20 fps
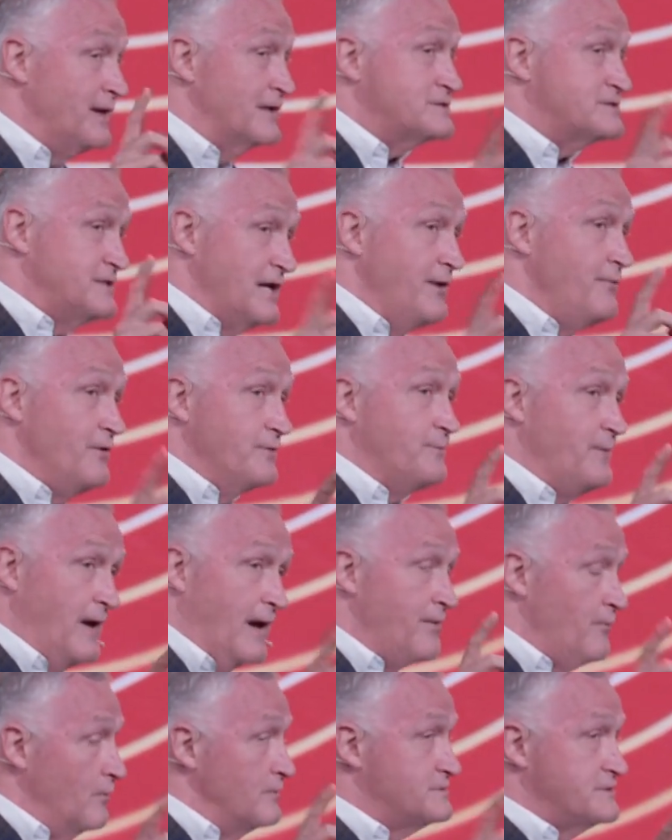Now, stay with me.
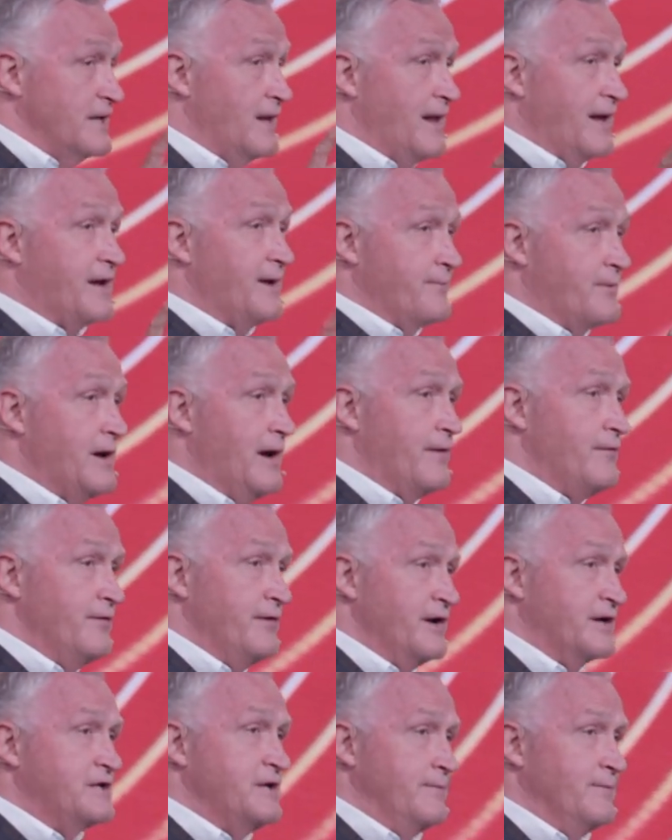I don't want to sound like I'm
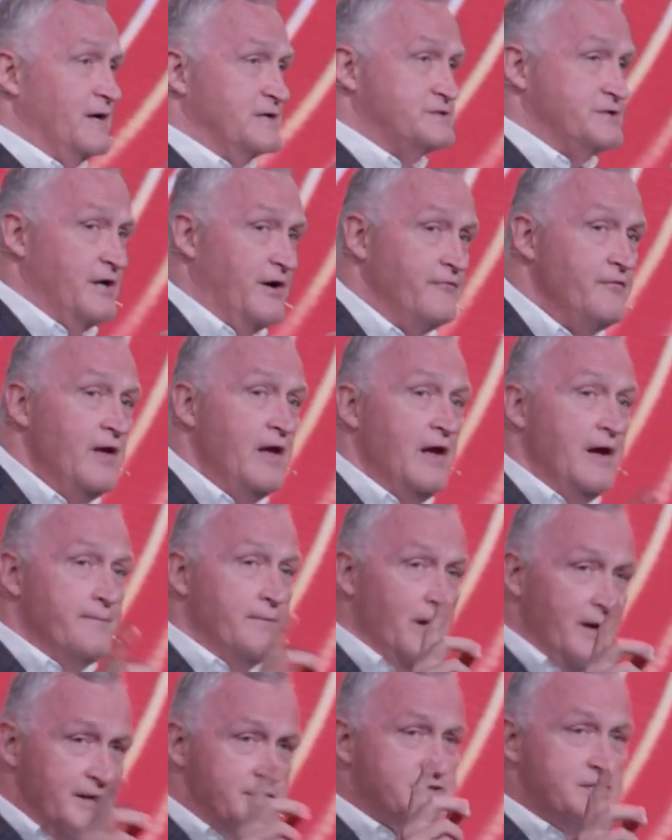contradicting myself,
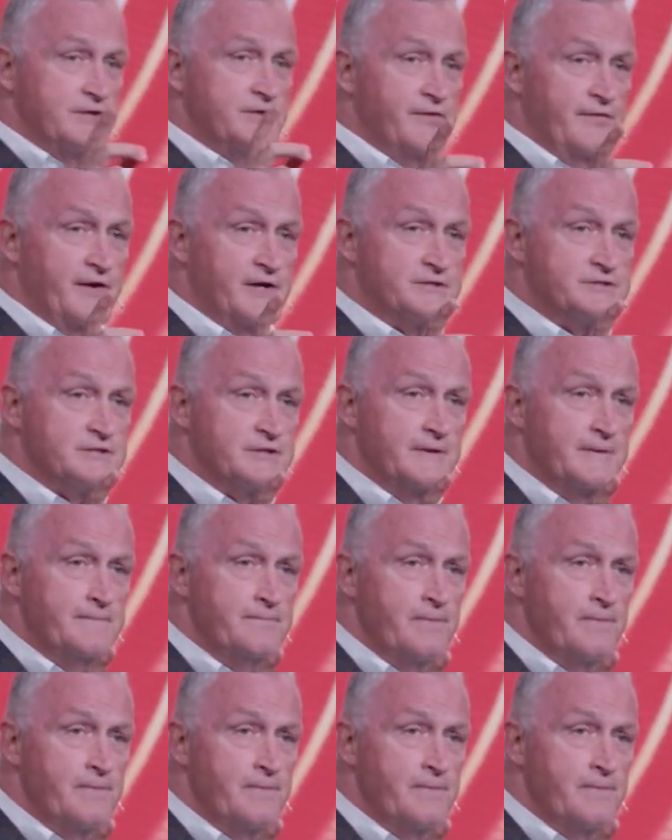but listen to this